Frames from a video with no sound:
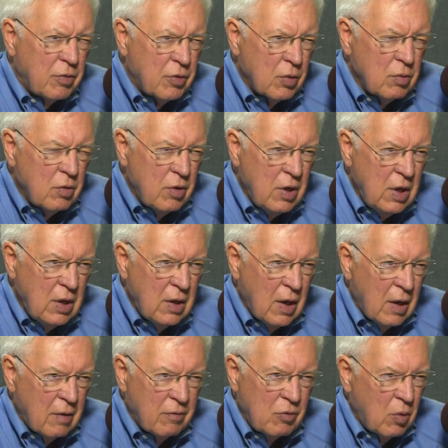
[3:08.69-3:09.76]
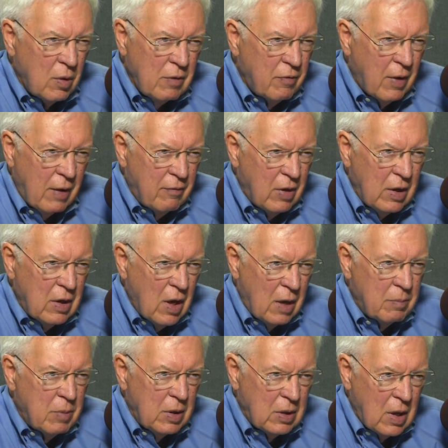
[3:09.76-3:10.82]
13 out of 25 had
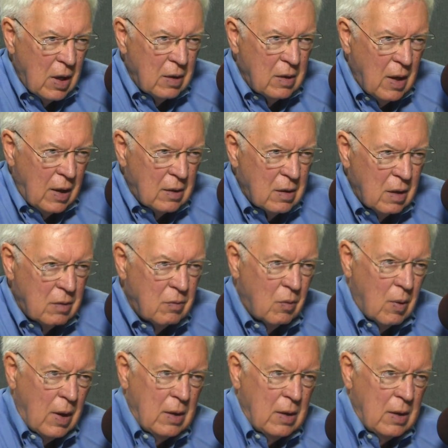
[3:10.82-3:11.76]
not been contacted. Right?